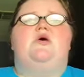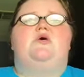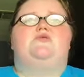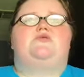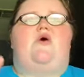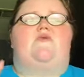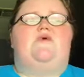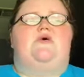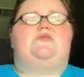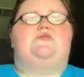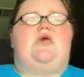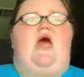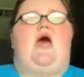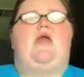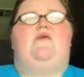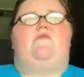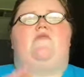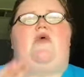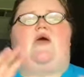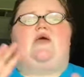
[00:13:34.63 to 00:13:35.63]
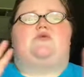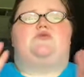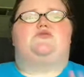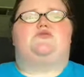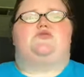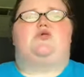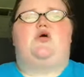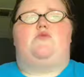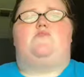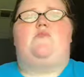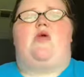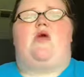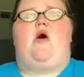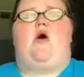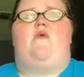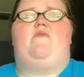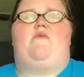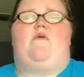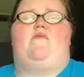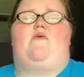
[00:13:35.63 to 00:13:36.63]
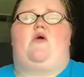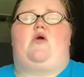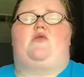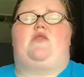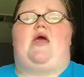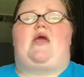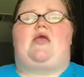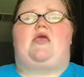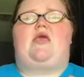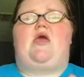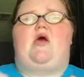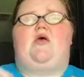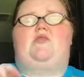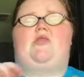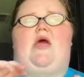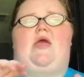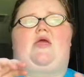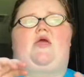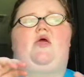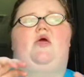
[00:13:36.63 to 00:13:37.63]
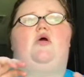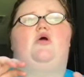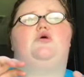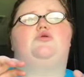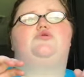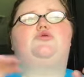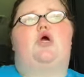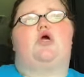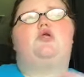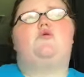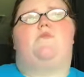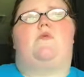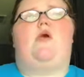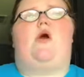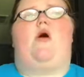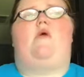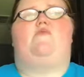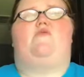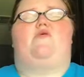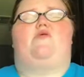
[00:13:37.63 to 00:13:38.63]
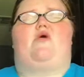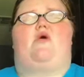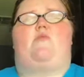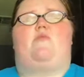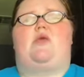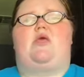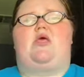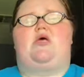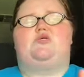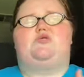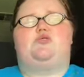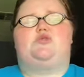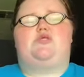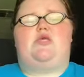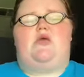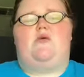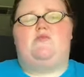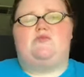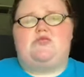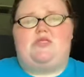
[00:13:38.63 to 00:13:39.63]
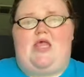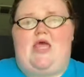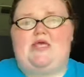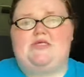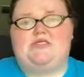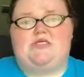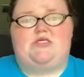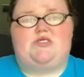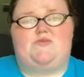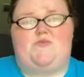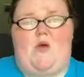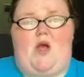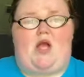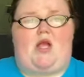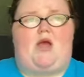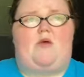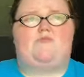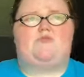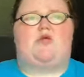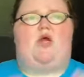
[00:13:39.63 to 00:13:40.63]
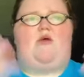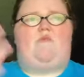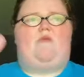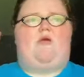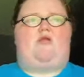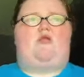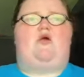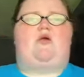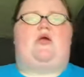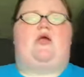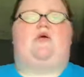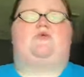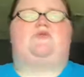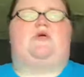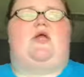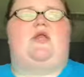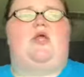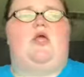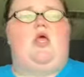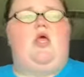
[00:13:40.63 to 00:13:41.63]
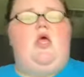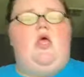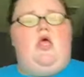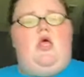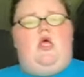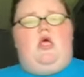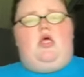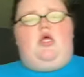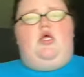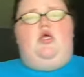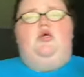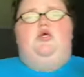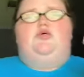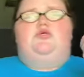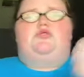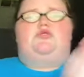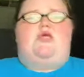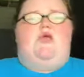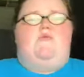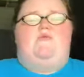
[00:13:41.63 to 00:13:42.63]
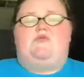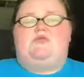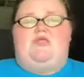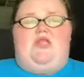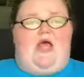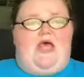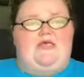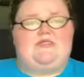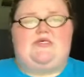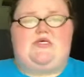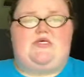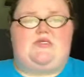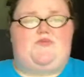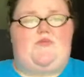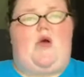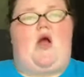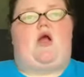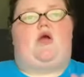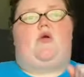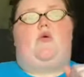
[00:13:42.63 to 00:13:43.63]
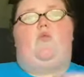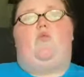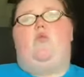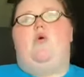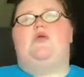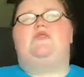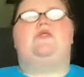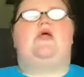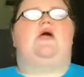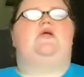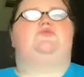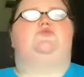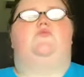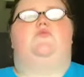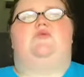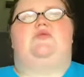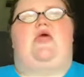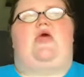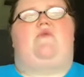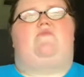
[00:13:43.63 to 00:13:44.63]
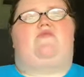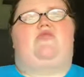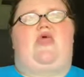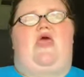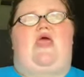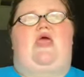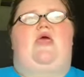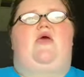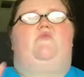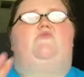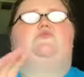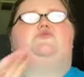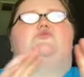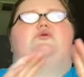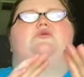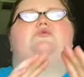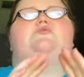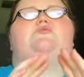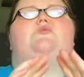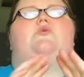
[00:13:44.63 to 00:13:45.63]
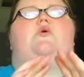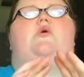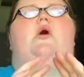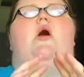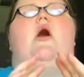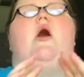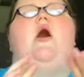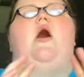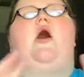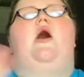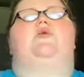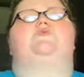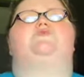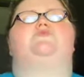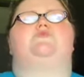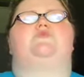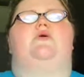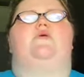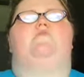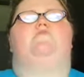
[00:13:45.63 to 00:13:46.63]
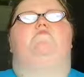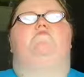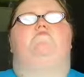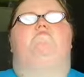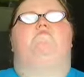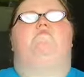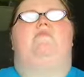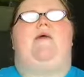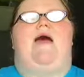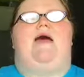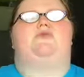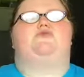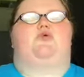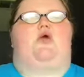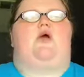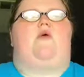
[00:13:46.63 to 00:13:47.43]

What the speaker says: So this kind of, like, stood me off of her. Like, turned me off with her because she was lazy as fuck. I'm sorry, I'm, like, looking outside. She was lazy as fuck. Would not do a damn thing. It was just constant badger.